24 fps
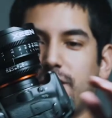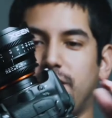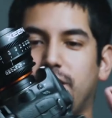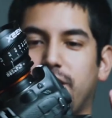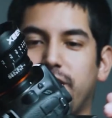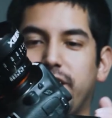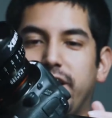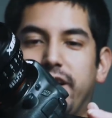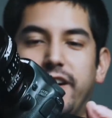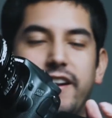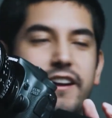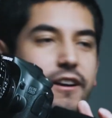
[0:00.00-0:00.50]
All
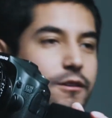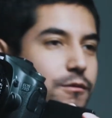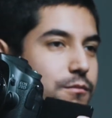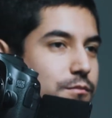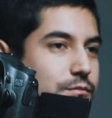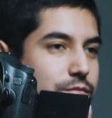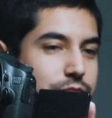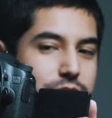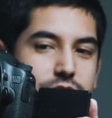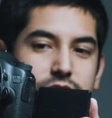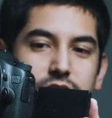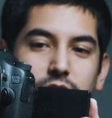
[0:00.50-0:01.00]
right, now
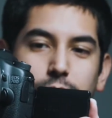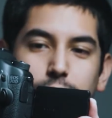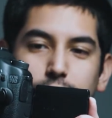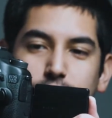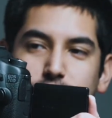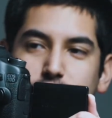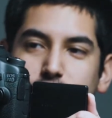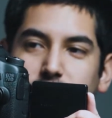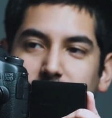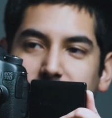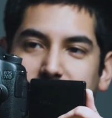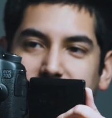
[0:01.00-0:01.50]
double
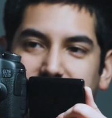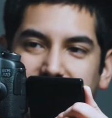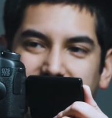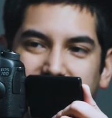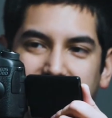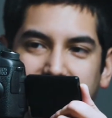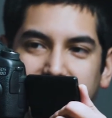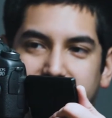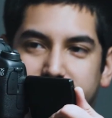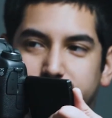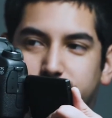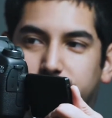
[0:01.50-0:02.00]
check
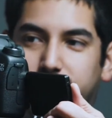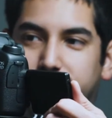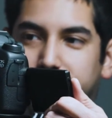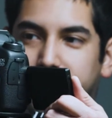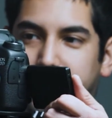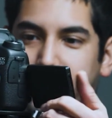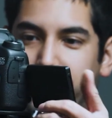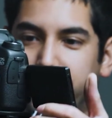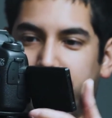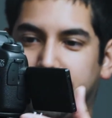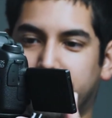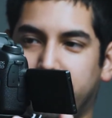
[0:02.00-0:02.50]

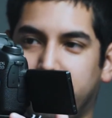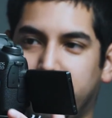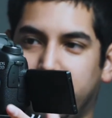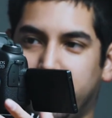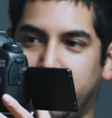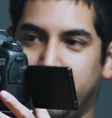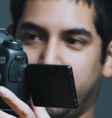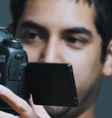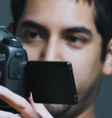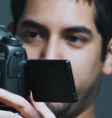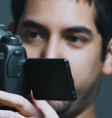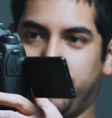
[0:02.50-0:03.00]
everything.
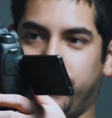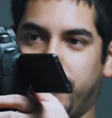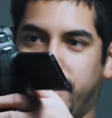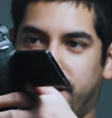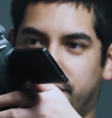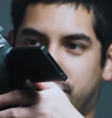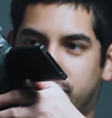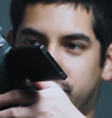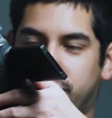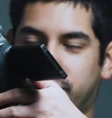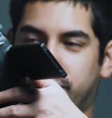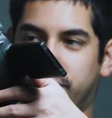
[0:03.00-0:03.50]

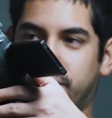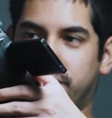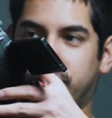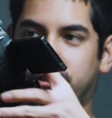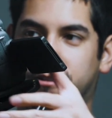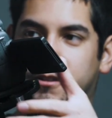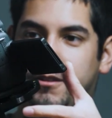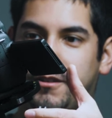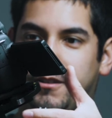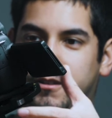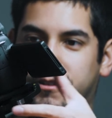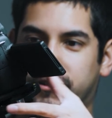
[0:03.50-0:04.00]
Make sure
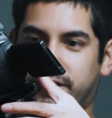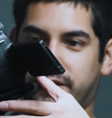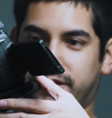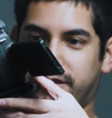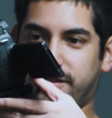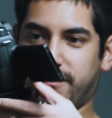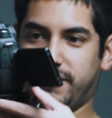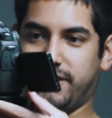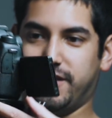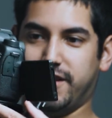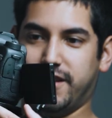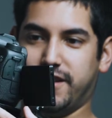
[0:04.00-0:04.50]

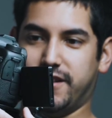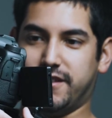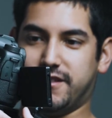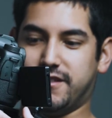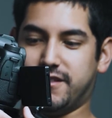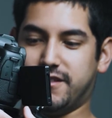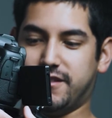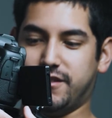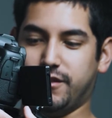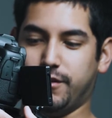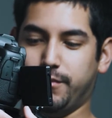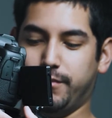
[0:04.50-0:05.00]
that it's
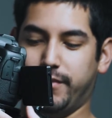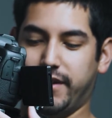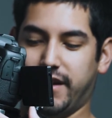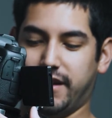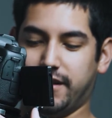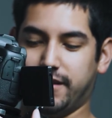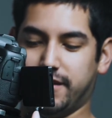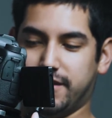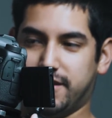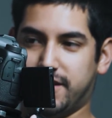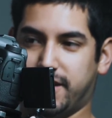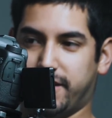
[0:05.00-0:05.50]
still
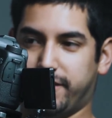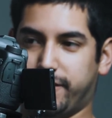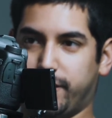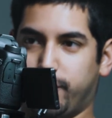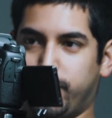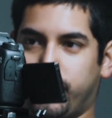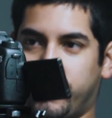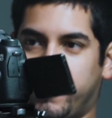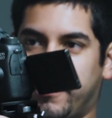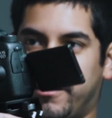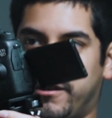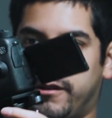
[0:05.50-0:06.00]
balanced
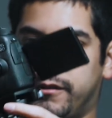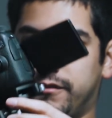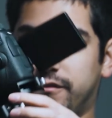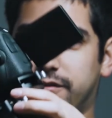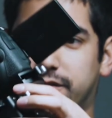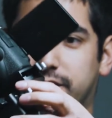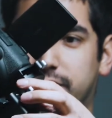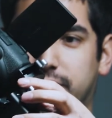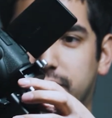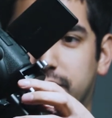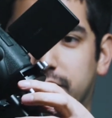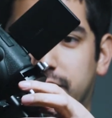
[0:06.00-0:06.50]
everywhere
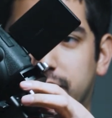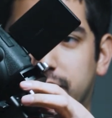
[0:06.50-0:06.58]
else.